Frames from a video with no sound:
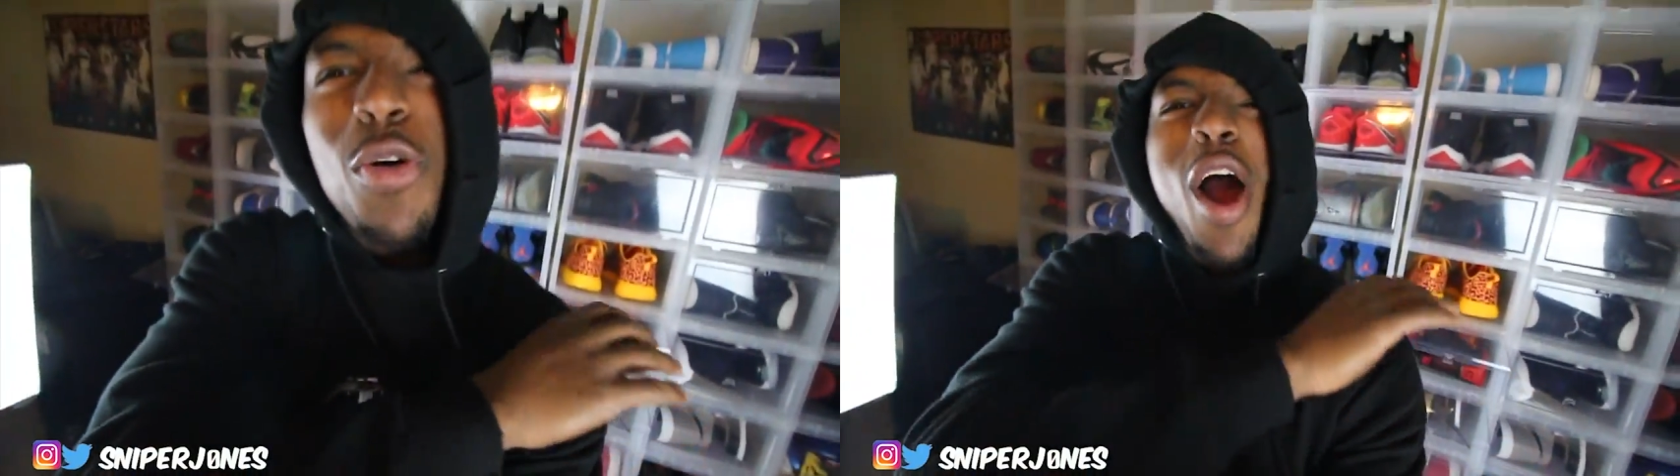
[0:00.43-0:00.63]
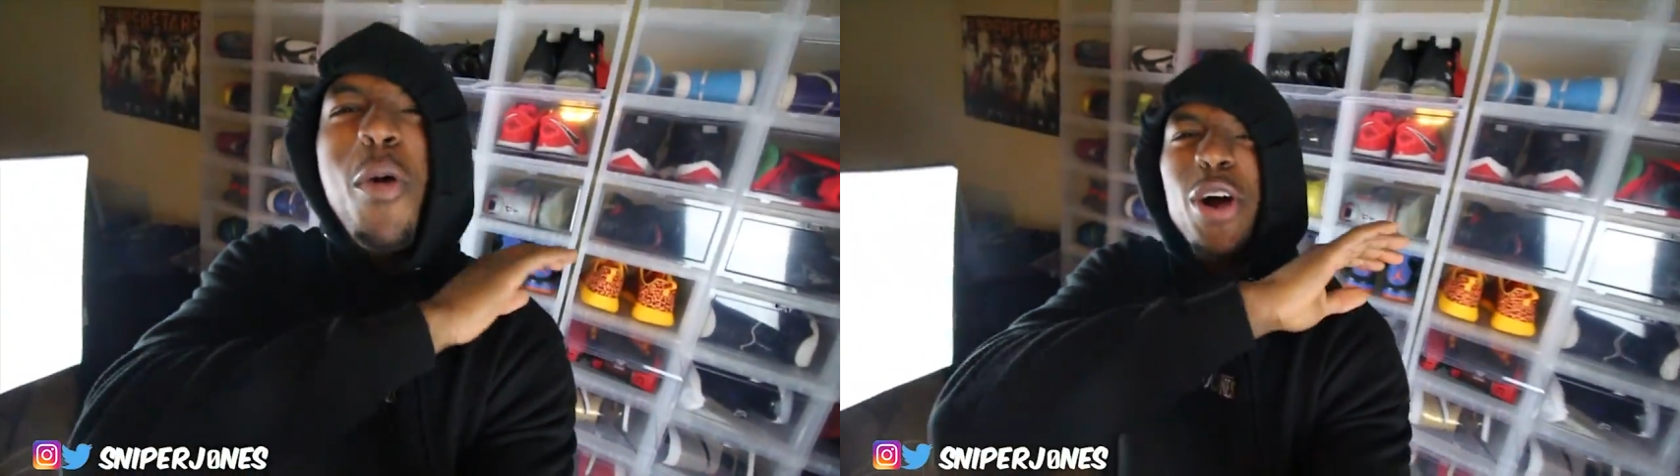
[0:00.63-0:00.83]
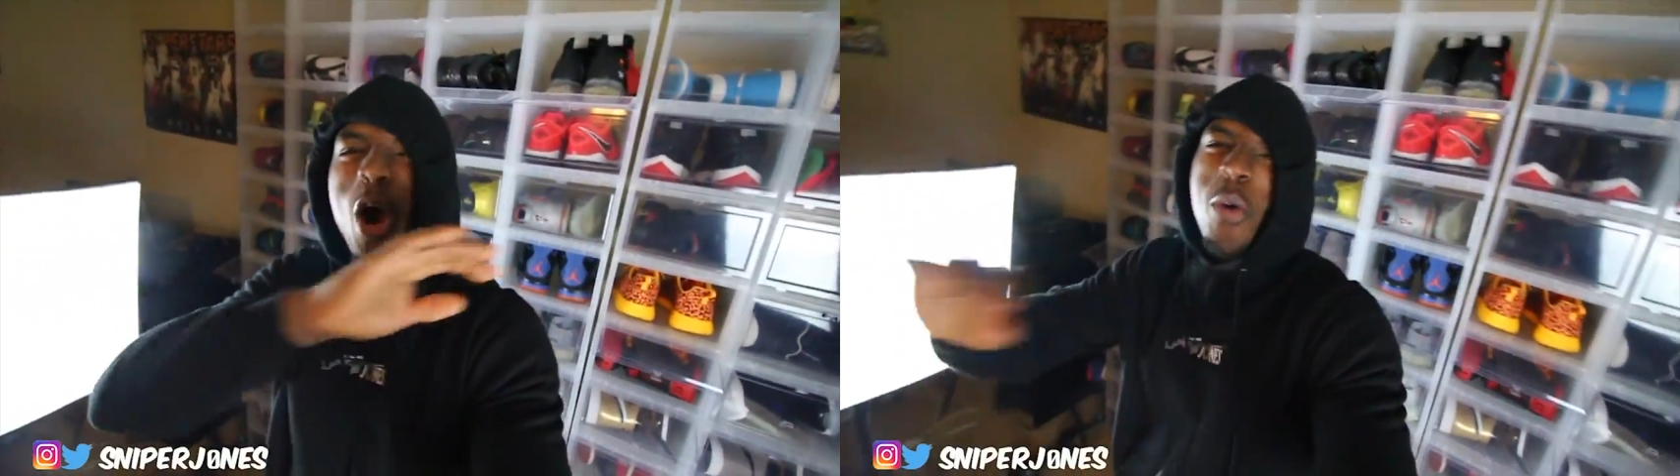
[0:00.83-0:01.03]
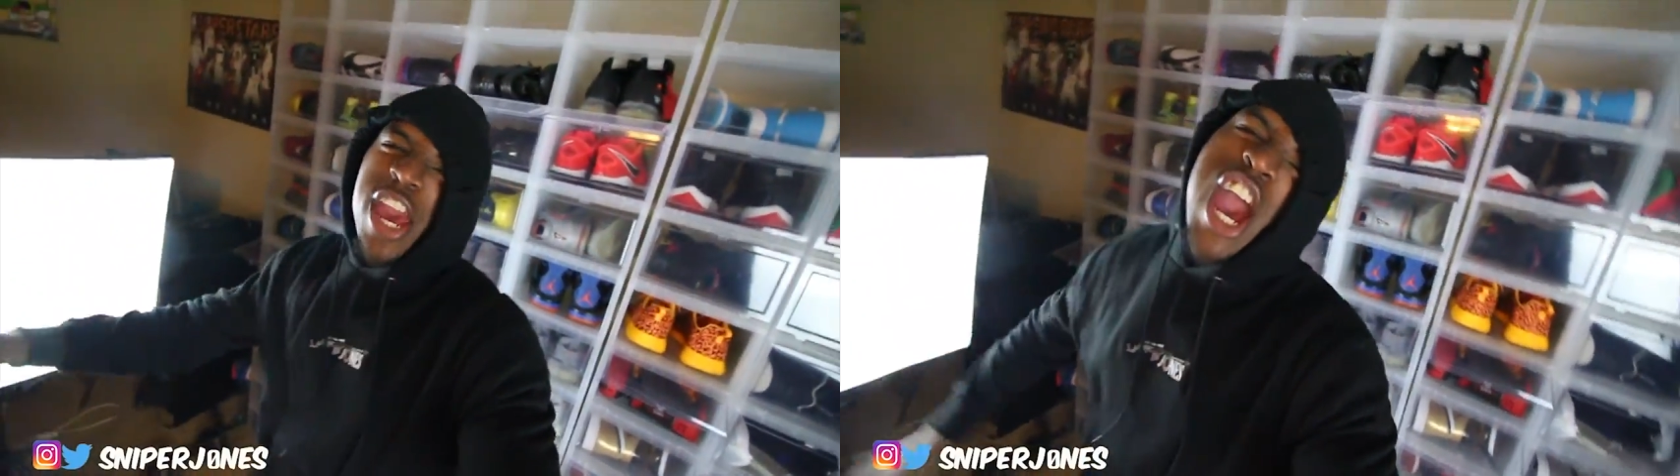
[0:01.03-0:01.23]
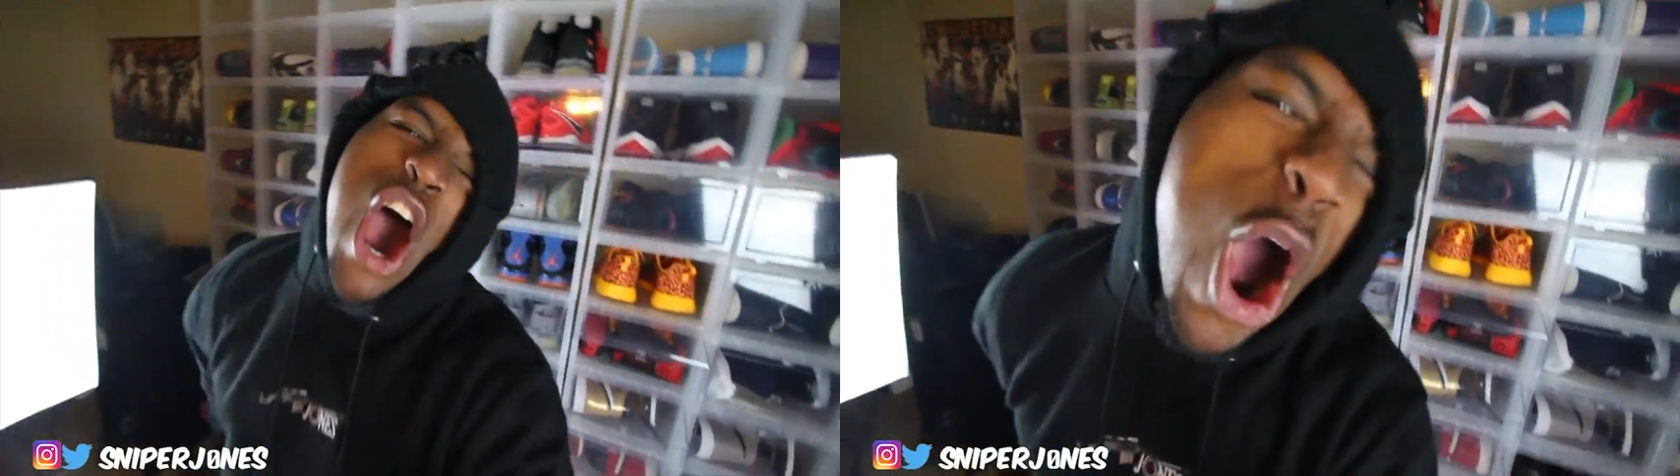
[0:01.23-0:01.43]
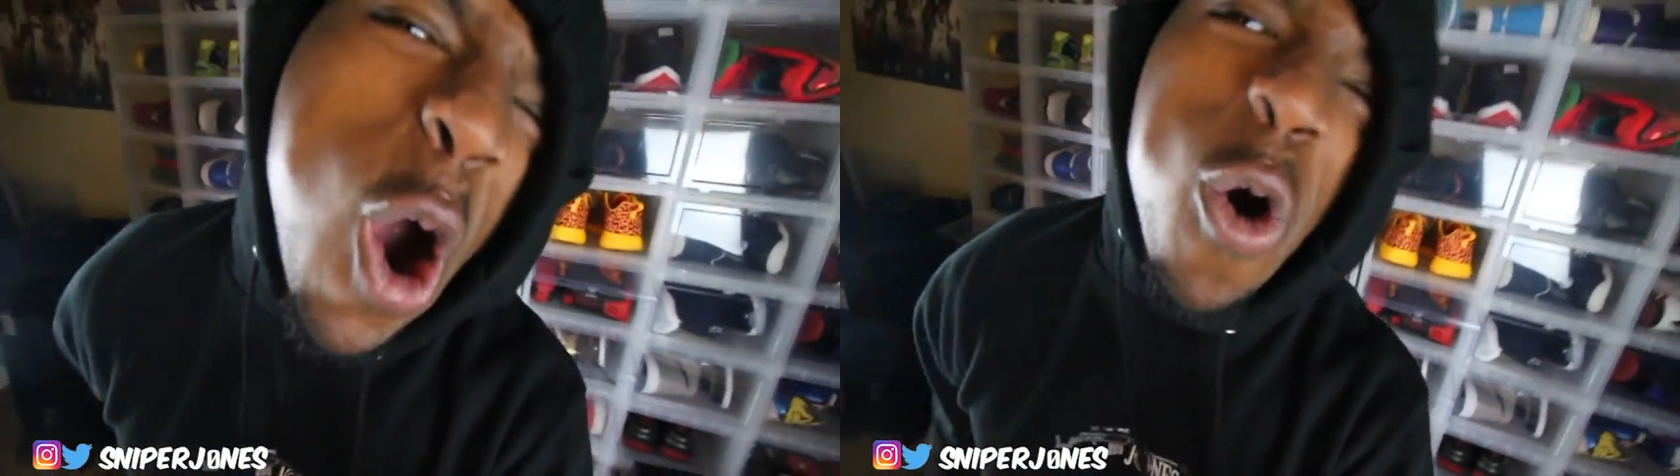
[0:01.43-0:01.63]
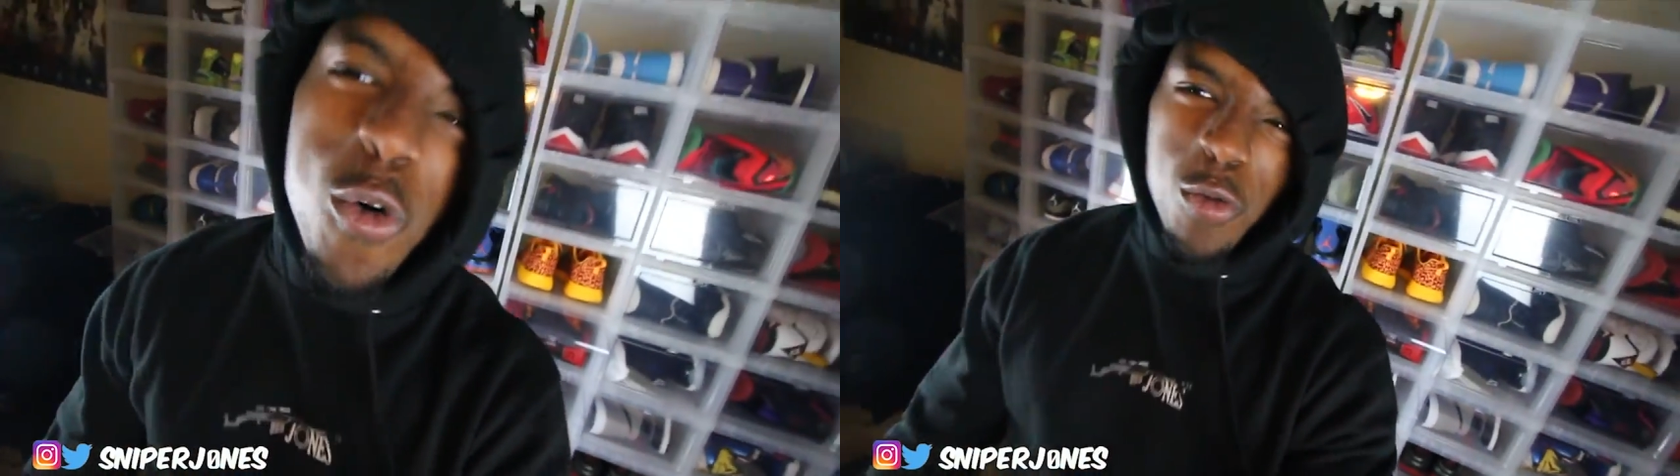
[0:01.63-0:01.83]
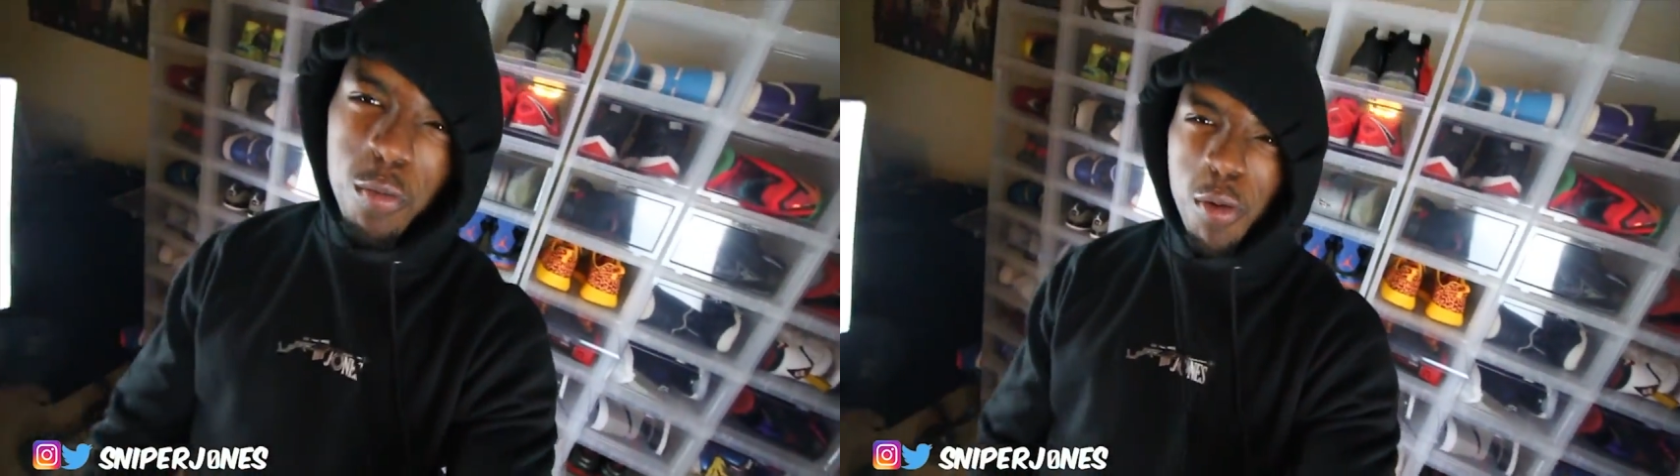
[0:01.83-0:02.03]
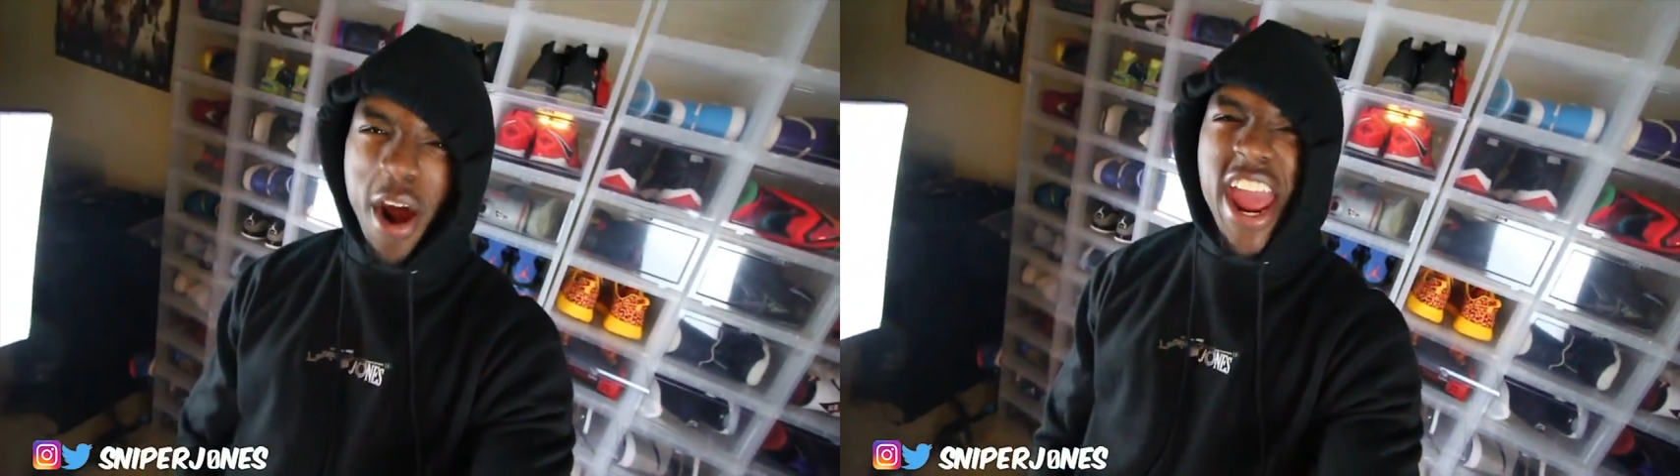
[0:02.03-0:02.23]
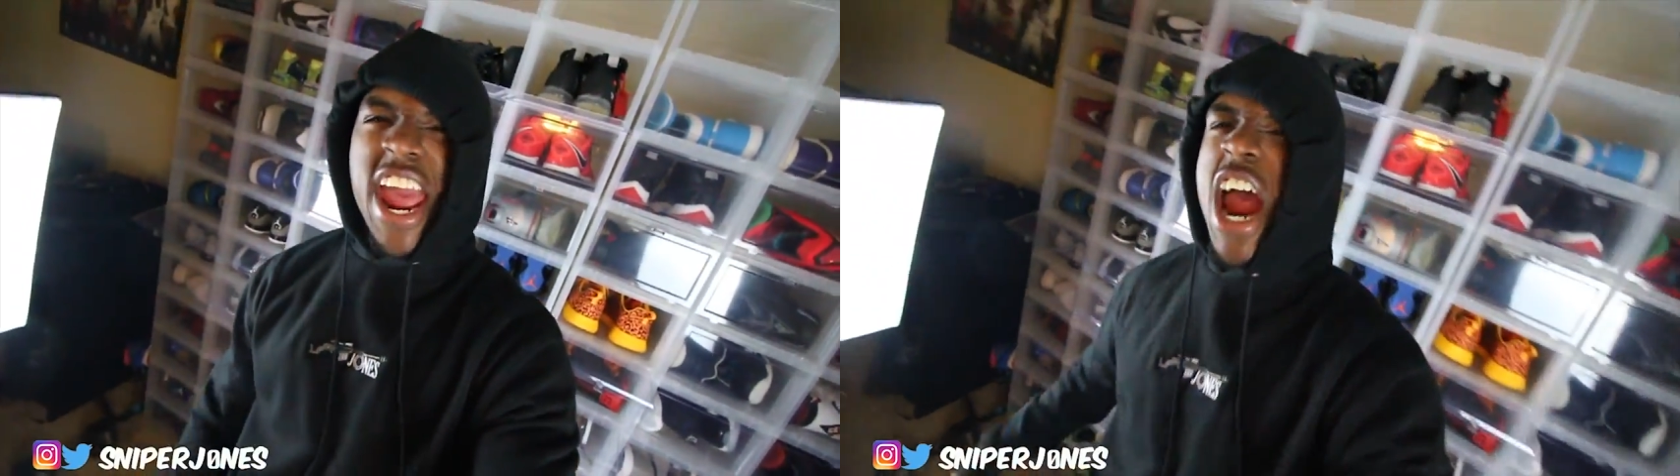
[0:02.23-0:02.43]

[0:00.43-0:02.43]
Squad, we're going on, boy.